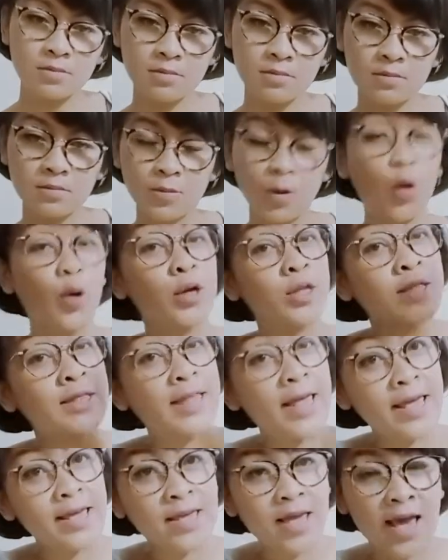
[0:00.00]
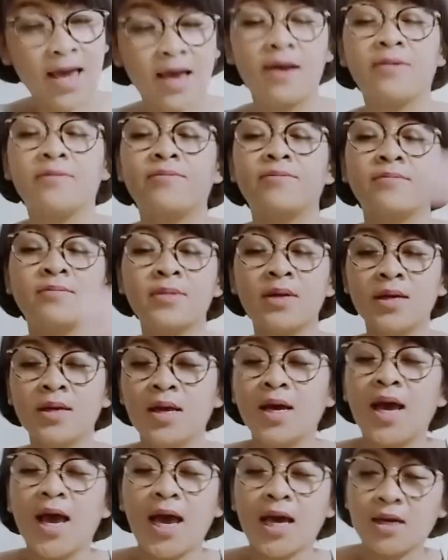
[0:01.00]
or they have
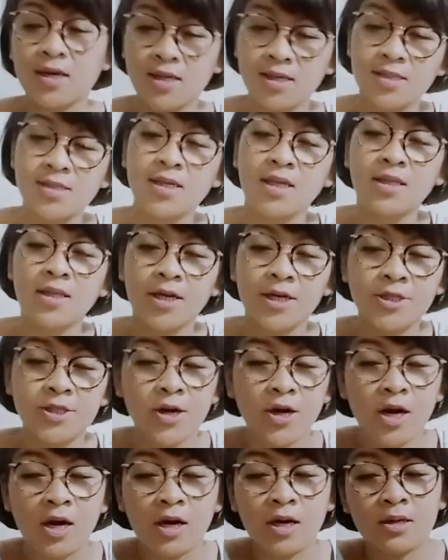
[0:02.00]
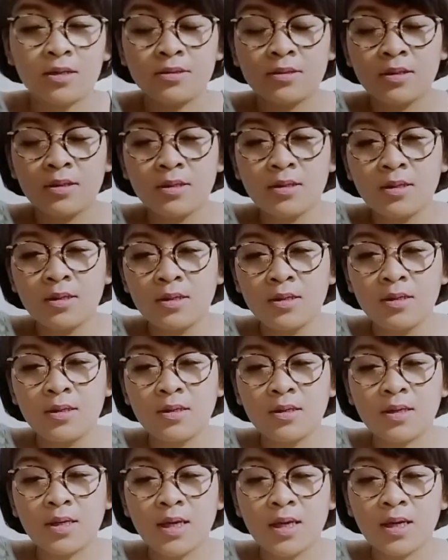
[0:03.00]
Aries in their chart.
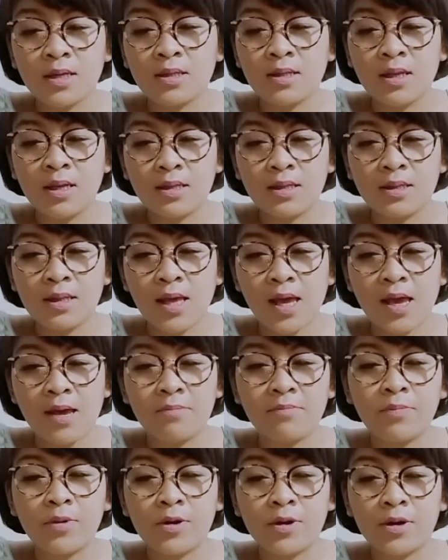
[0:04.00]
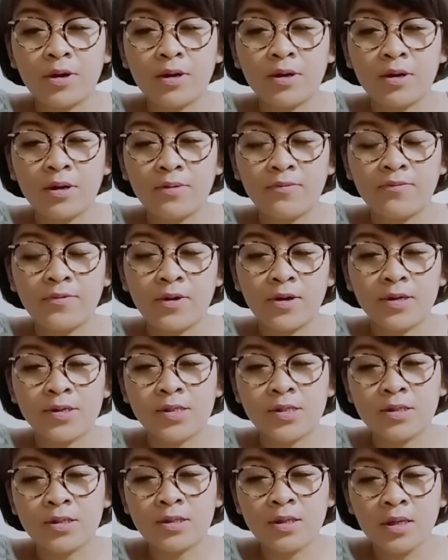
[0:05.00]
Okay, the Emperor in reverse
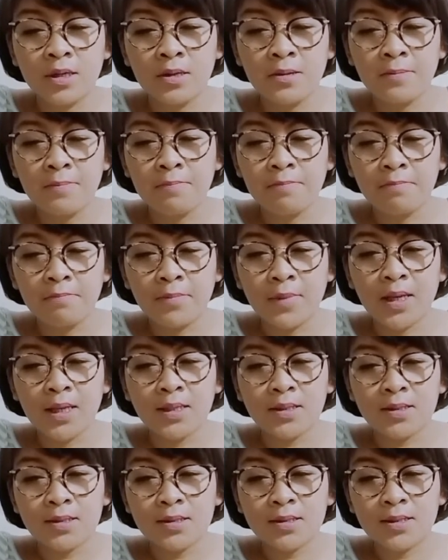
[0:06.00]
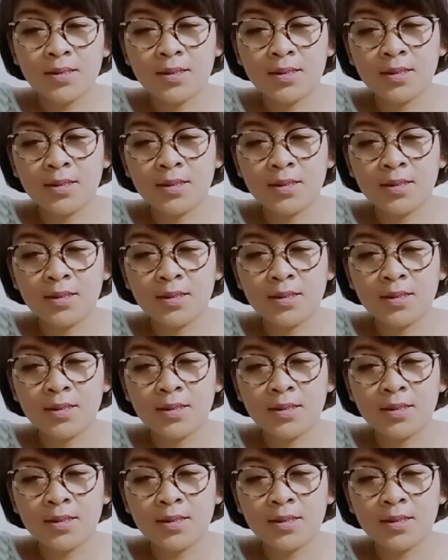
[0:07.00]
means